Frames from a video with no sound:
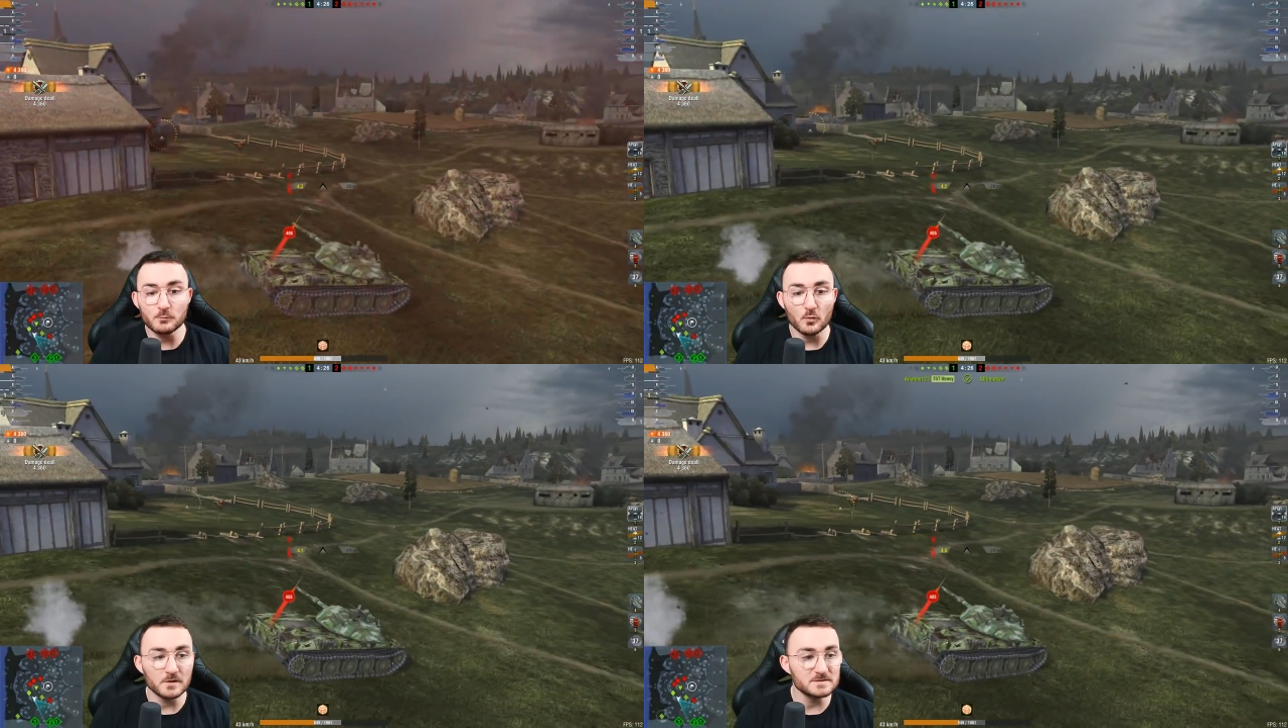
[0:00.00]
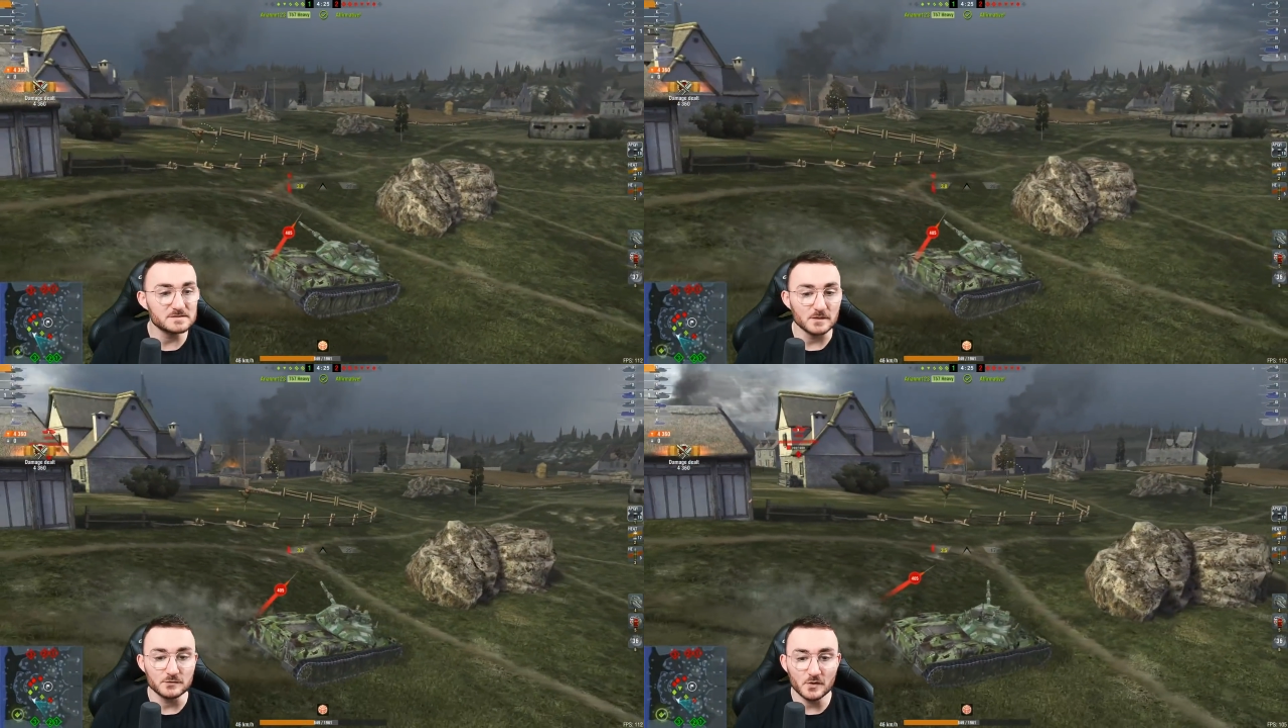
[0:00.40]
points
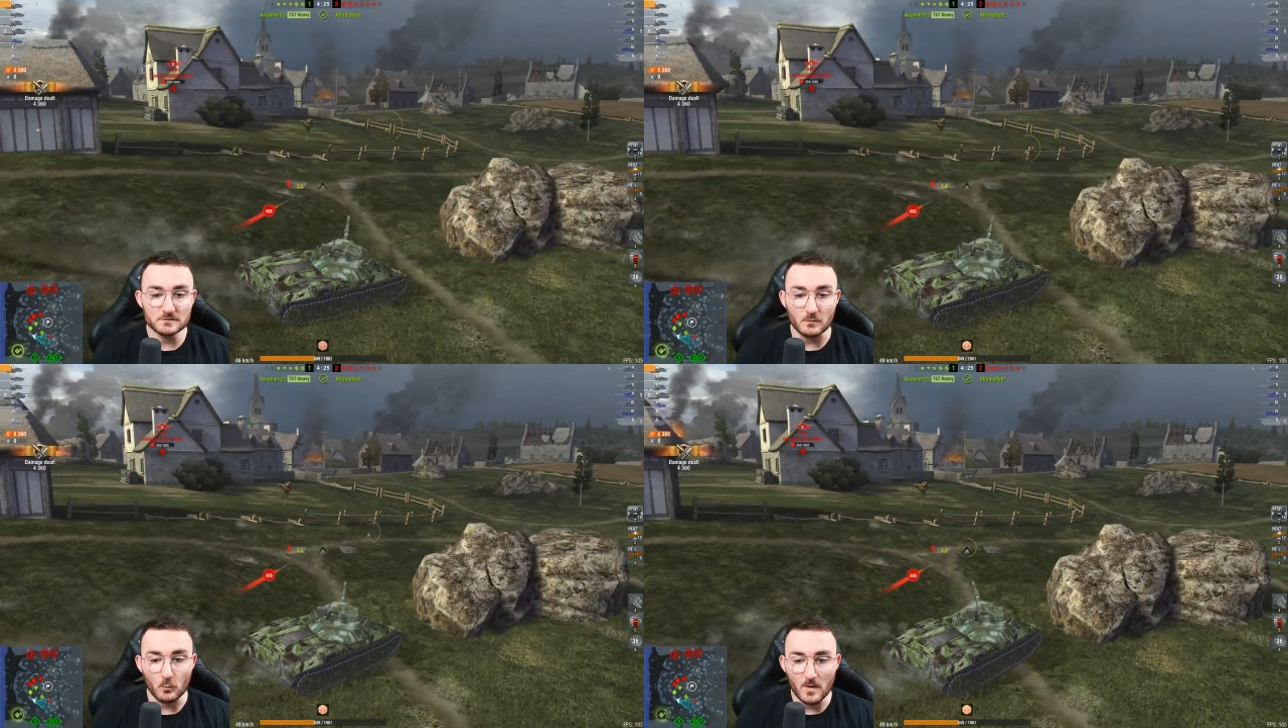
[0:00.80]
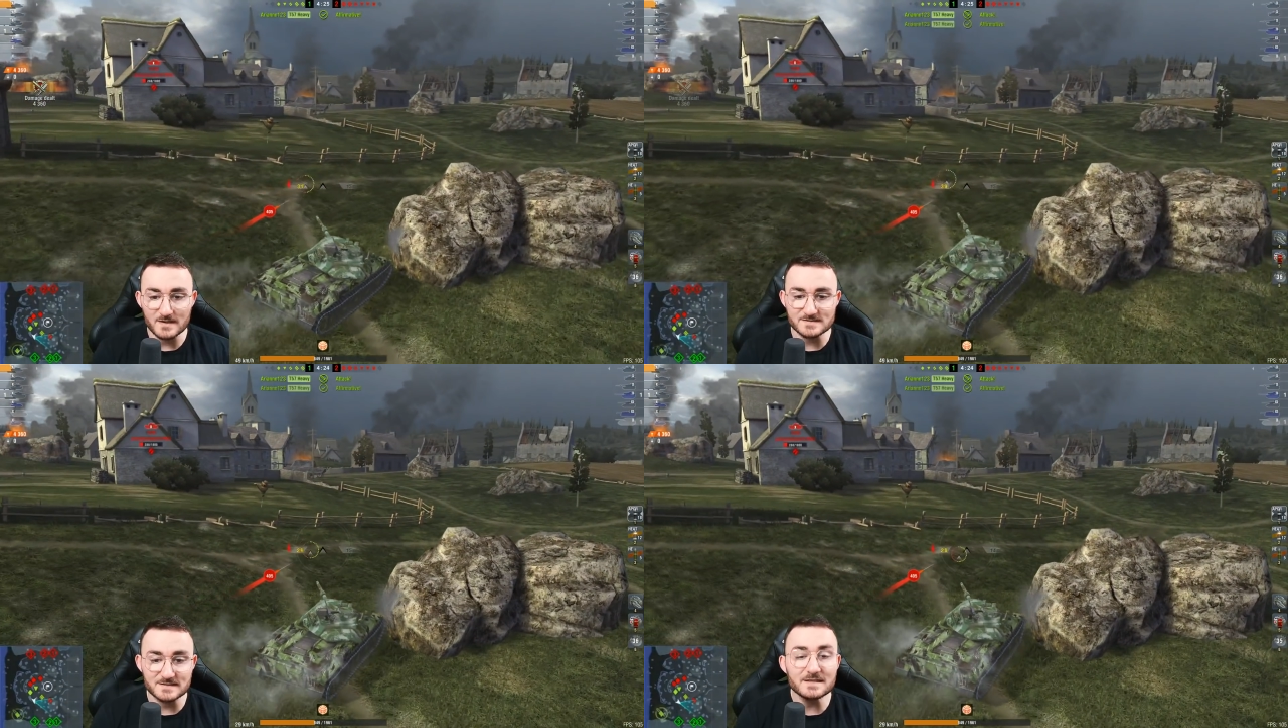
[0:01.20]
not
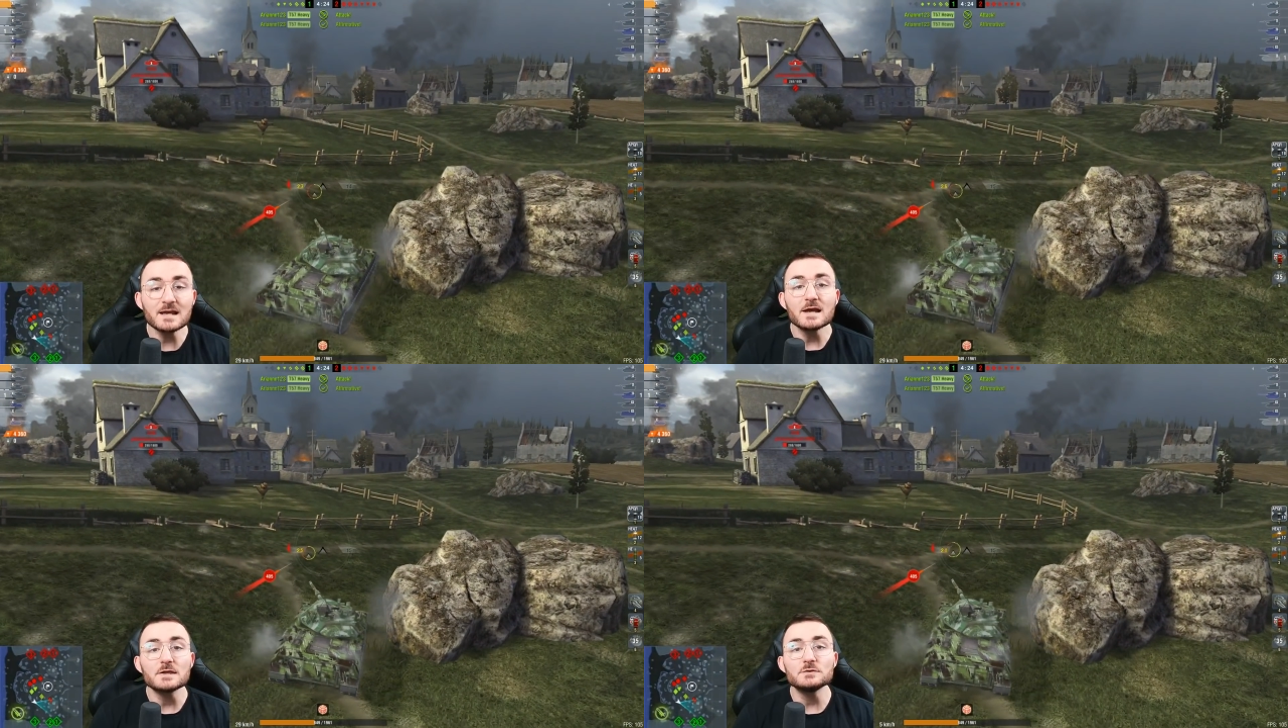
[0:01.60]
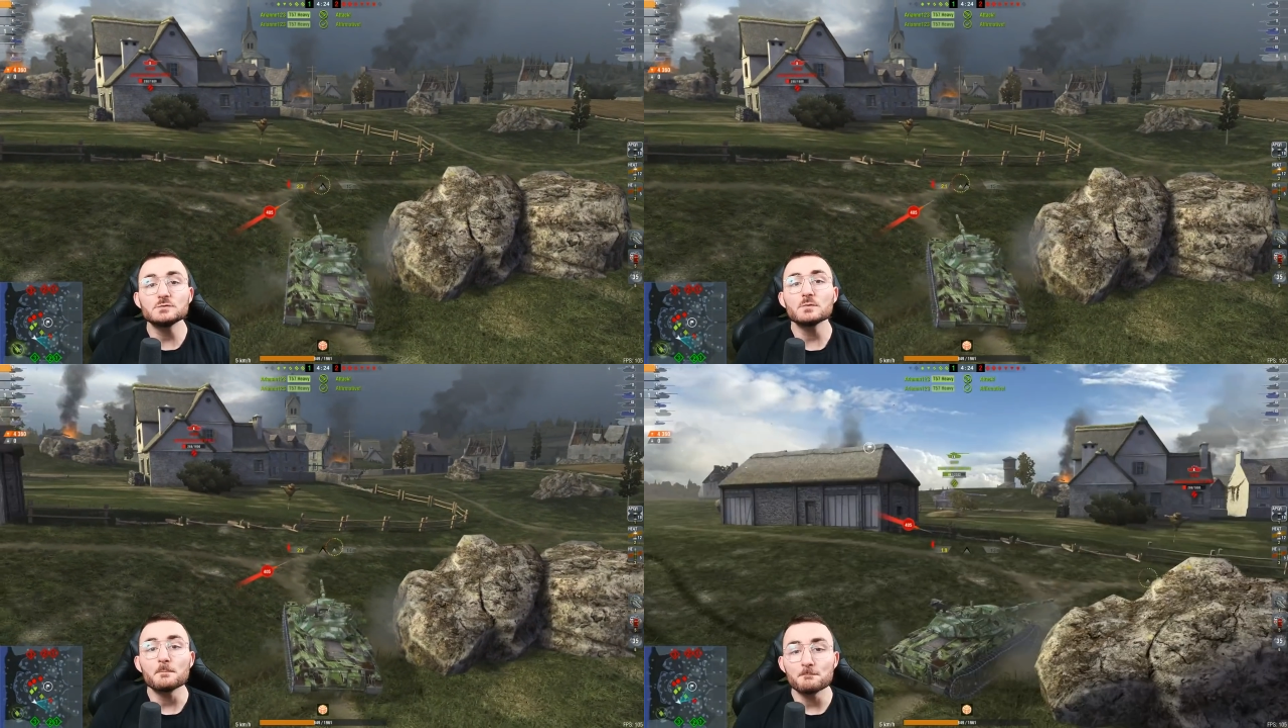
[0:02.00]
wisely,
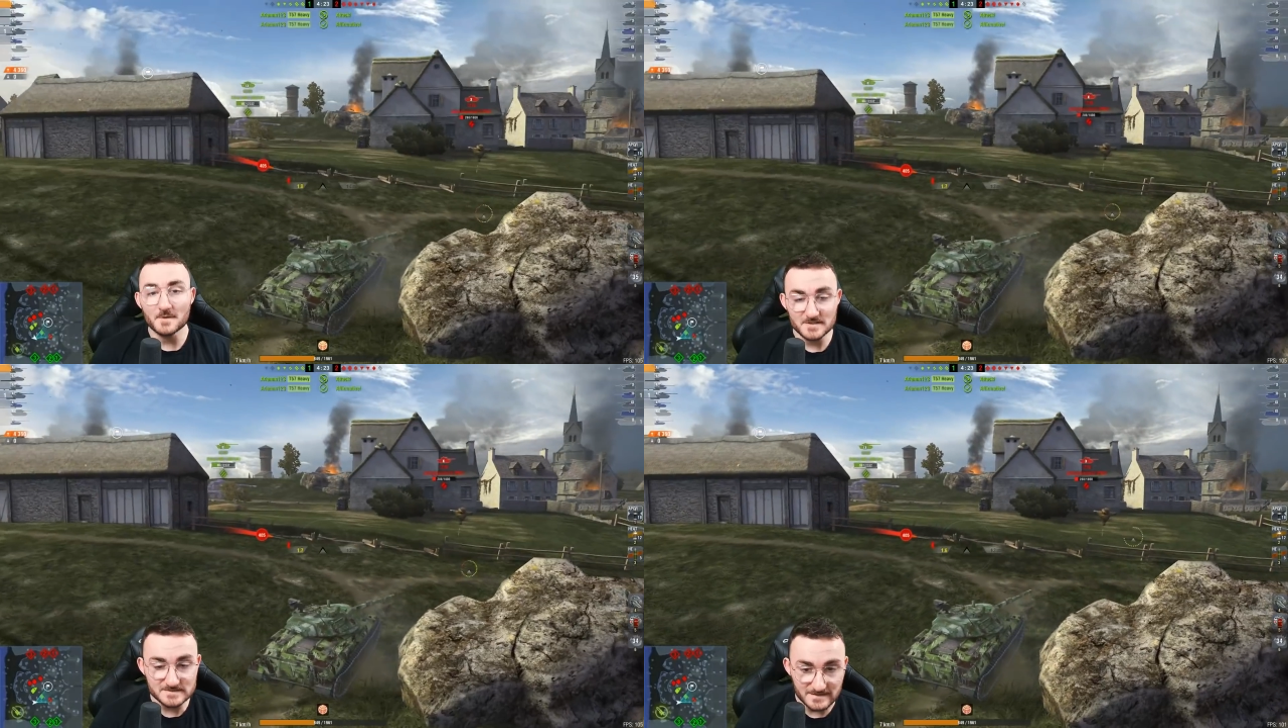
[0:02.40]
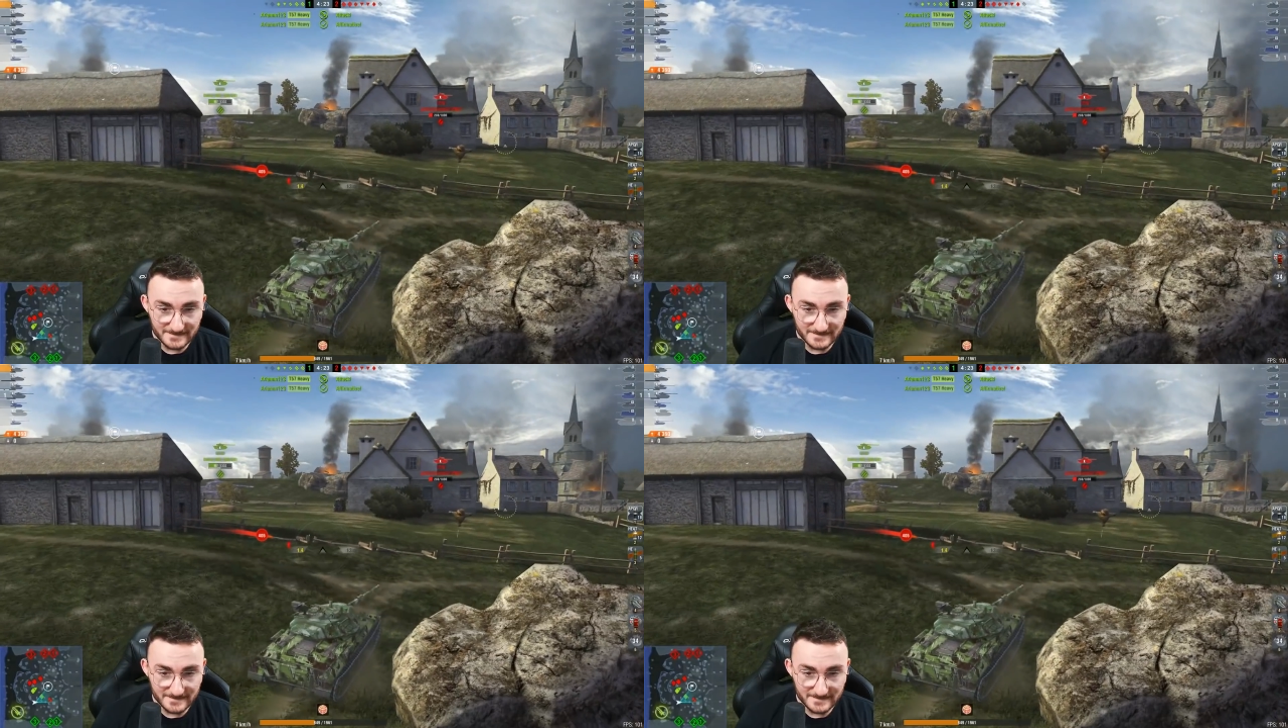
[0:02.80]
you must